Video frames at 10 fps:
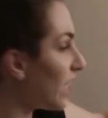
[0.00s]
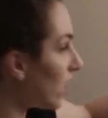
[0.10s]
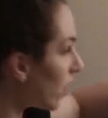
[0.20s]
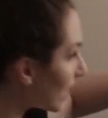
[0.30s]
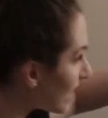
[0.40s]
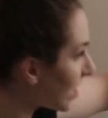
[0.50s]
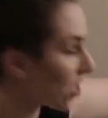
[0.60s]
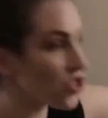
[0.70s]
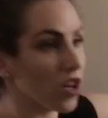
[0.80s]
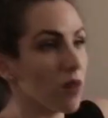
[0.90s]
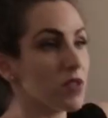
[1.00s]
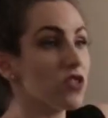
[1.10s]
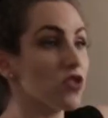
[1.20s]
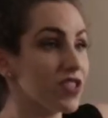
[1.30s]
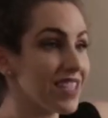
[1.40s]
the extension arms.
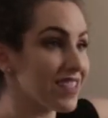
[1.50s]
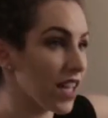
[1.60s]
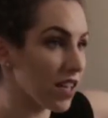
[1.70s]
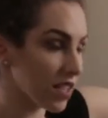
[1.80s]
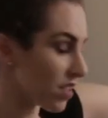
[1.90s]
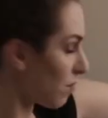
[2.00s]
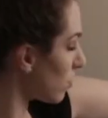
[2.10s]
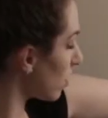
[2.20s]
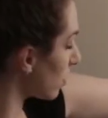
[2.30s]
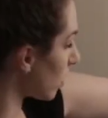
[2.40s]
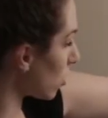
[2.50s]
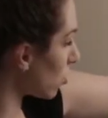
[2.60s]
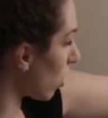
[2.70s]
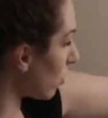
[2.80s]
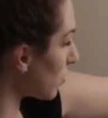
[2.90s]
These are C-stand
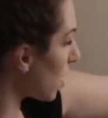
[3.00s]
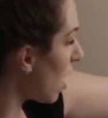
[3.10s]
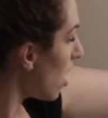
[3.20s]
extension arms.